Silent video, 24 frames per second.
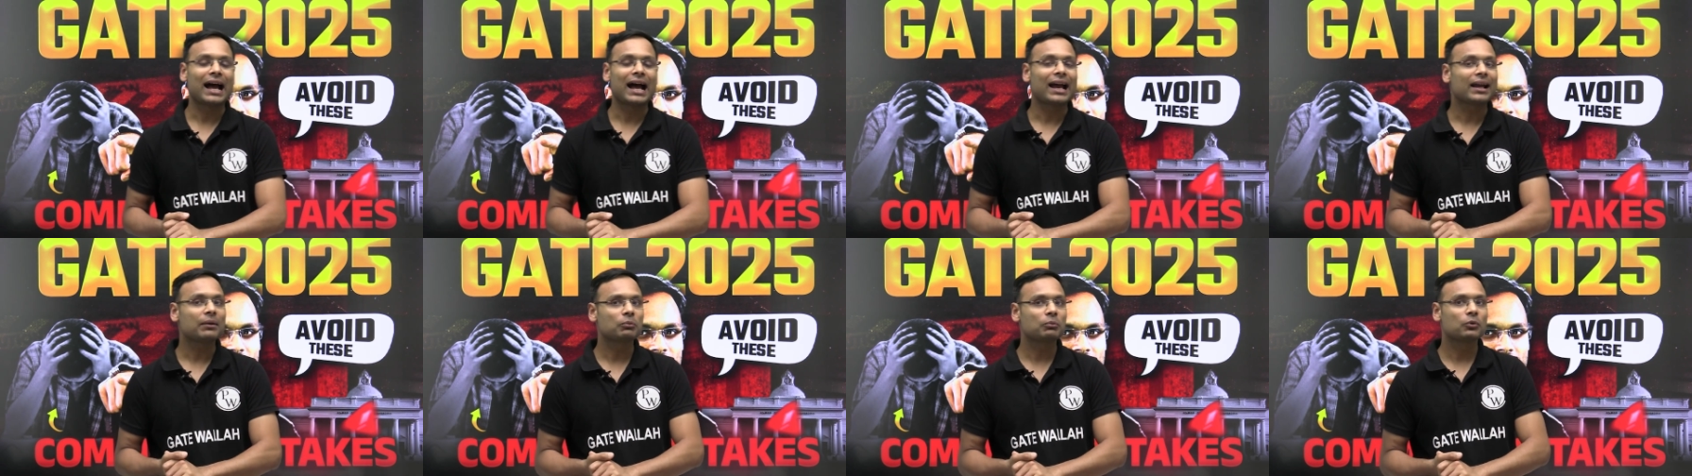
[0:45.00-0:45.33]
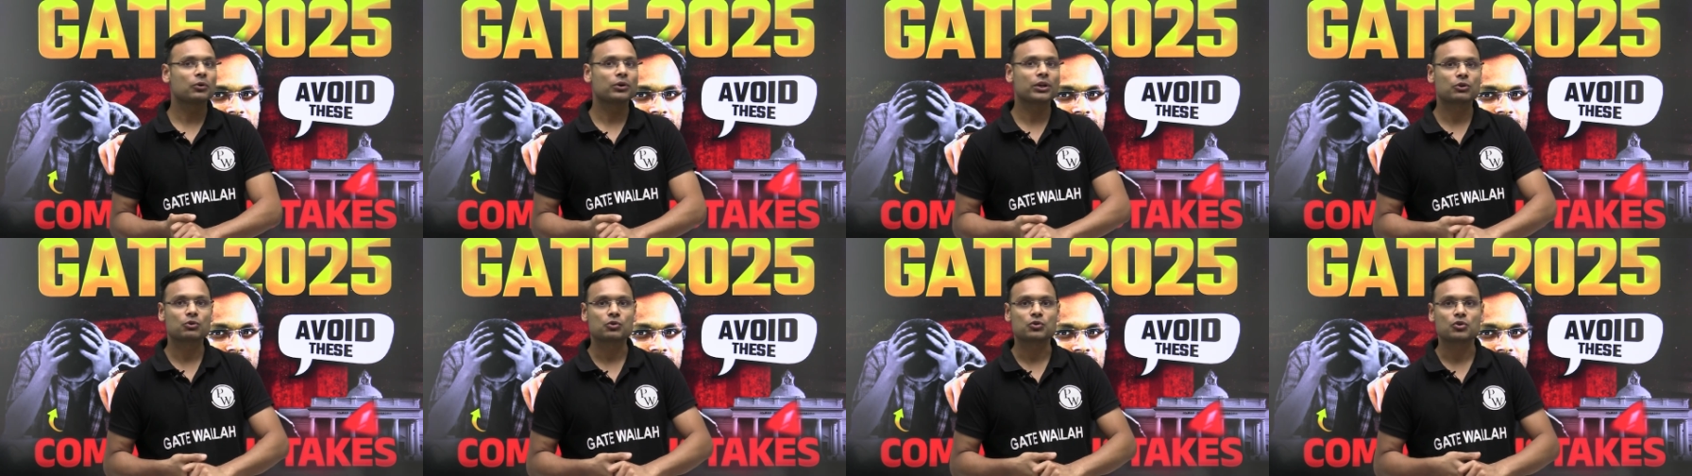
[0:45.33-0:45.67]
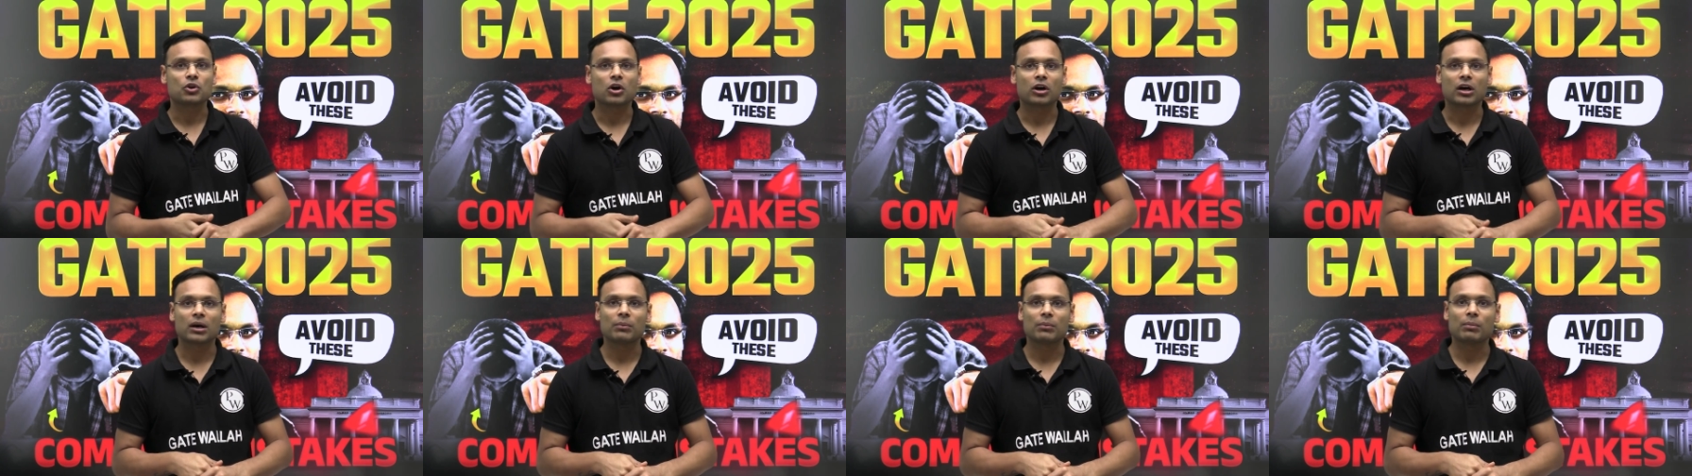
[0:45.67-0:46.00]
I am going to
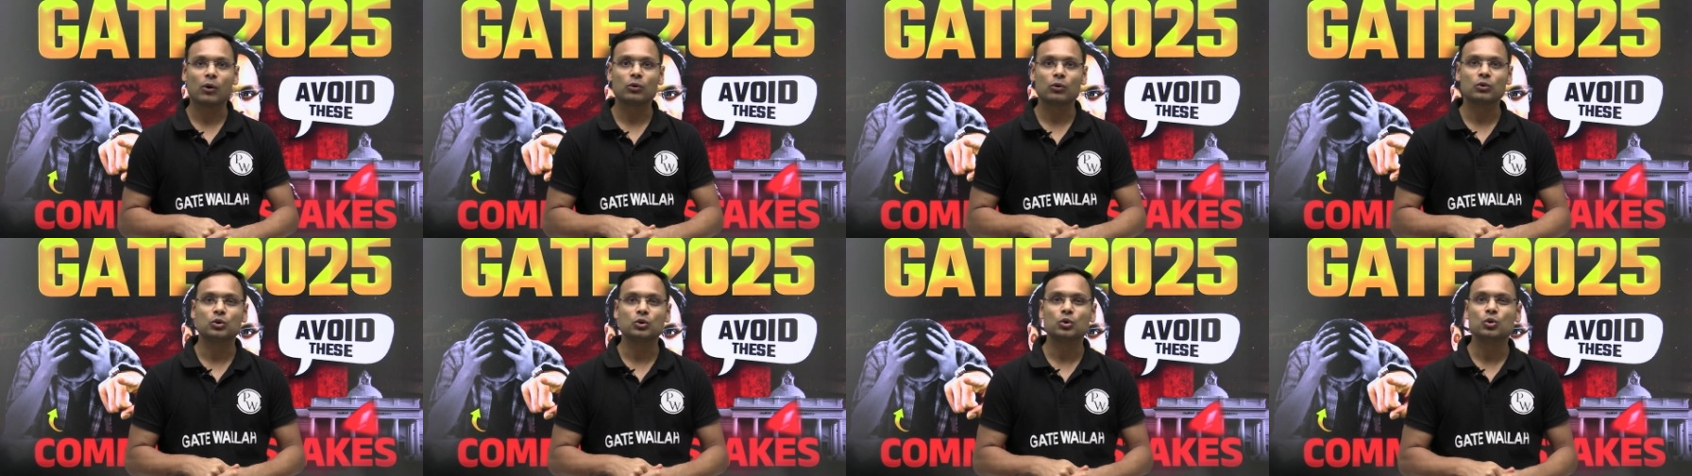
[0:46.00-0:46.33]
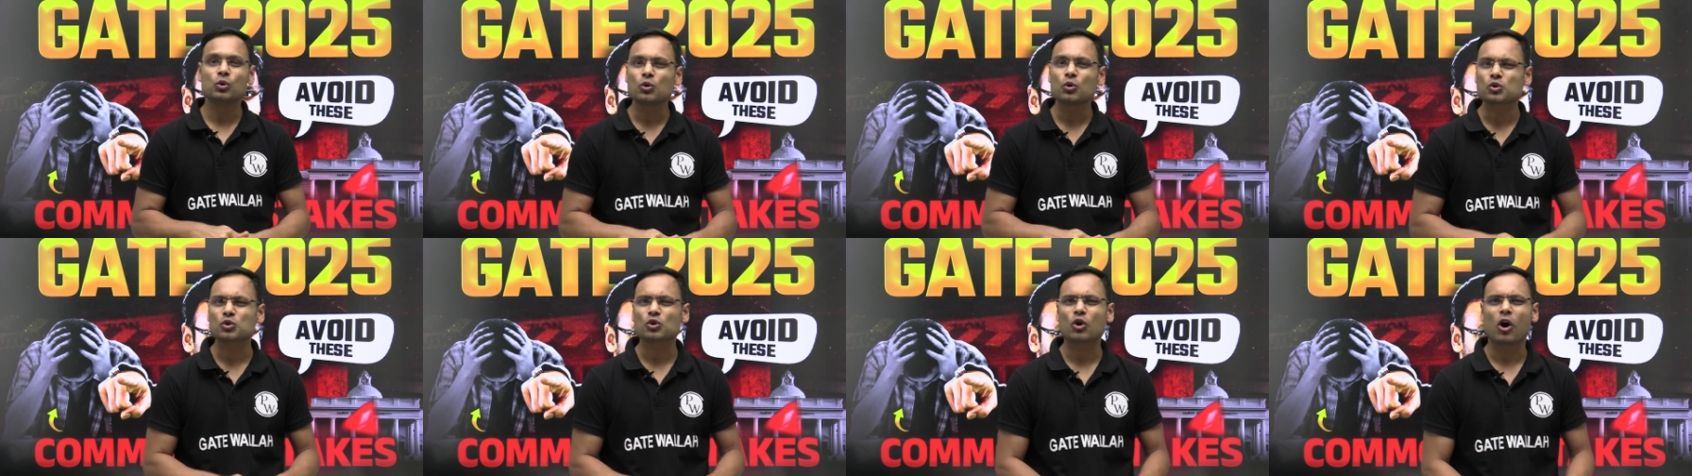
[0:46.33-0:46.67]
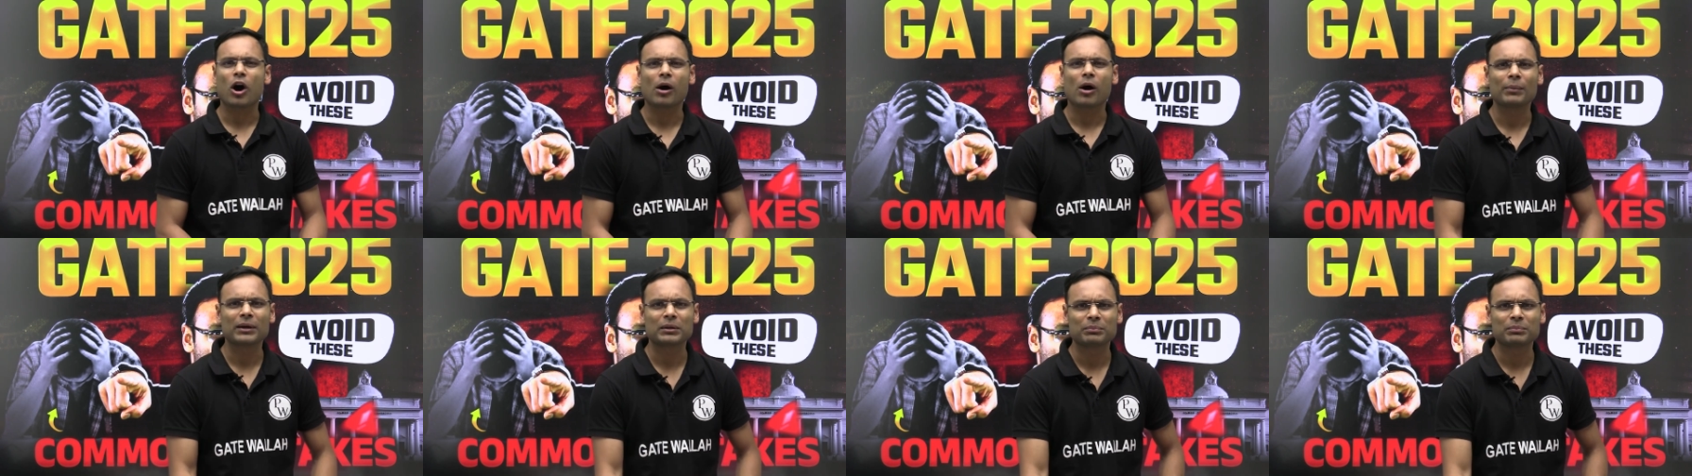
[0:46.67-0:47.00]
talk about those
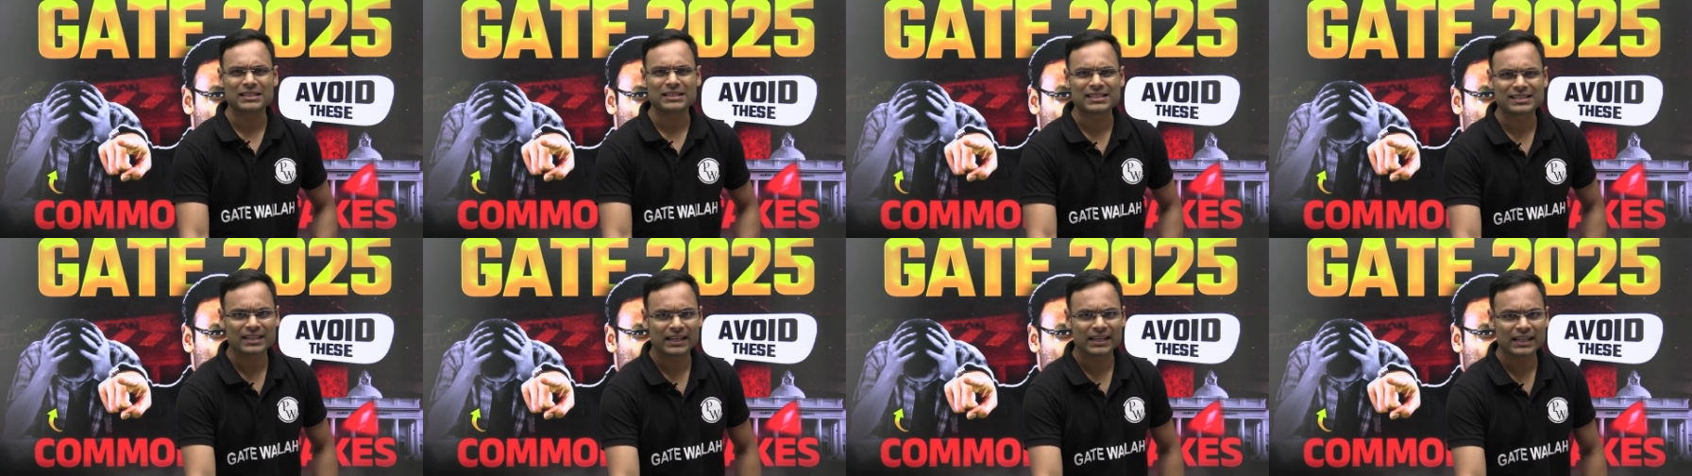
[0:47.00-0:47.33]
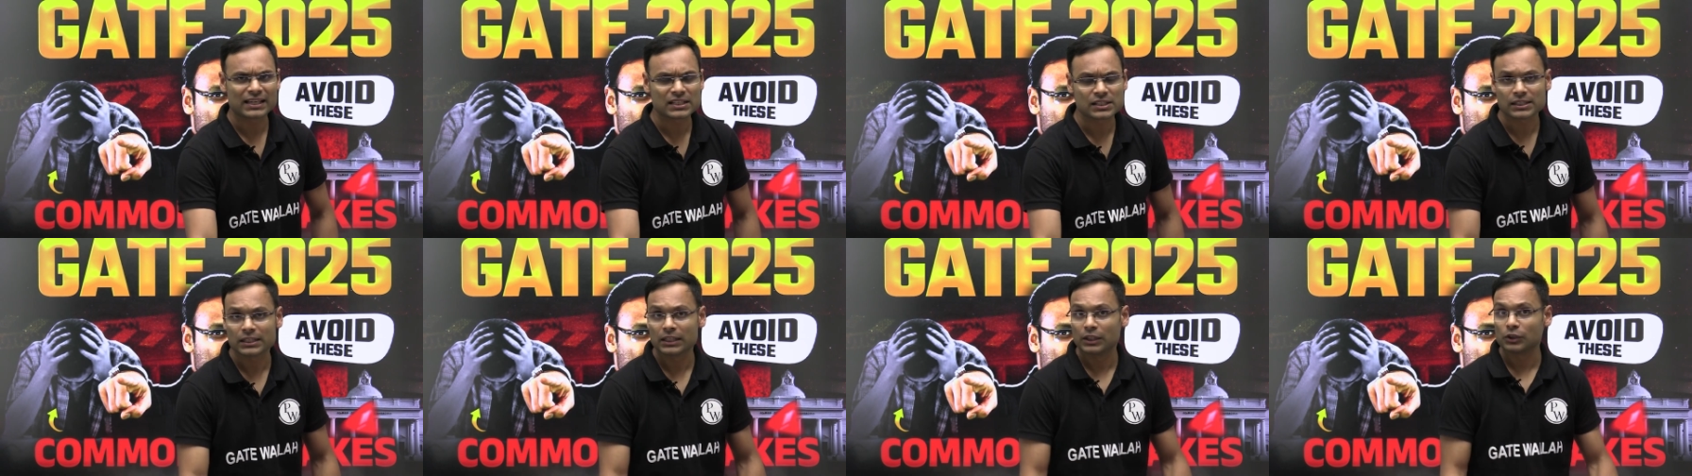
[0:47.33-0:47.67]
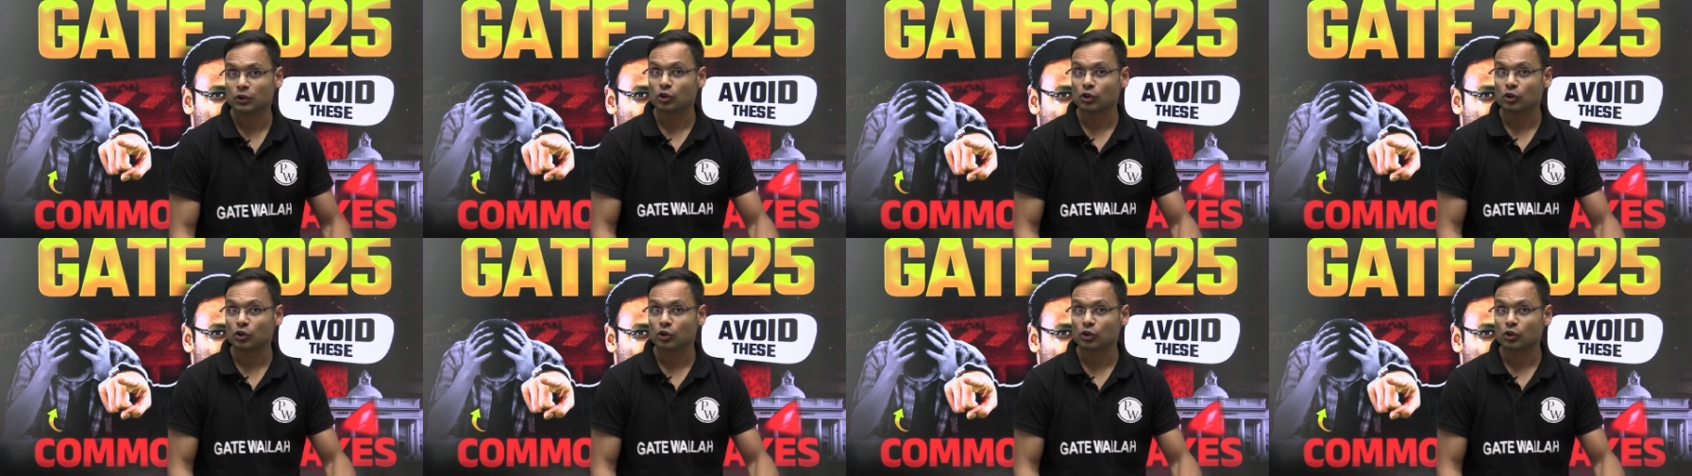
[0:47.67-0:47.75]
common mistakes,